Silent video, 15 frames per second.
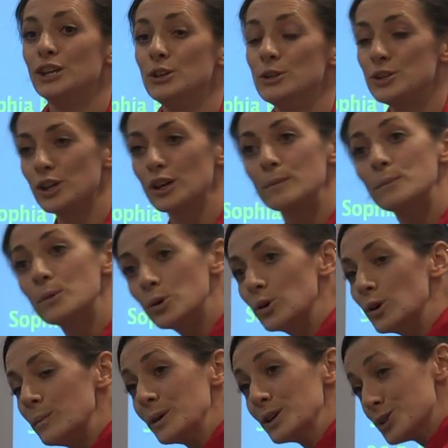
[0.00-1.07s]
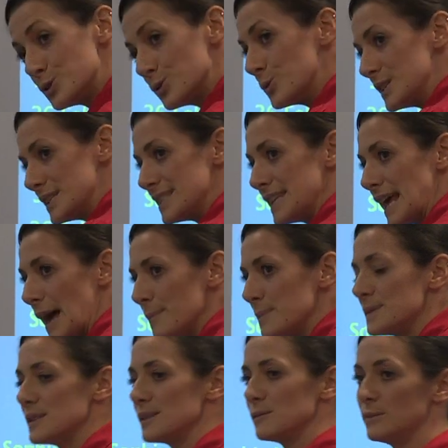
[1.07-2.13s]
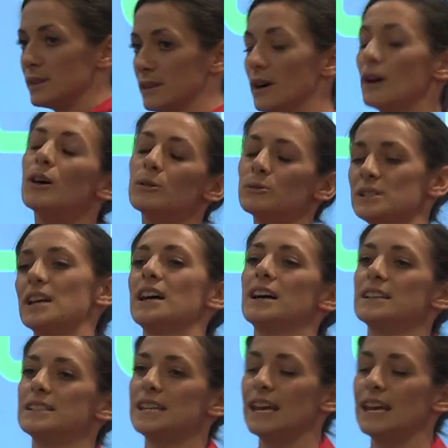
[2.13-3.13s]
you took more but shorter steps, with the whole turn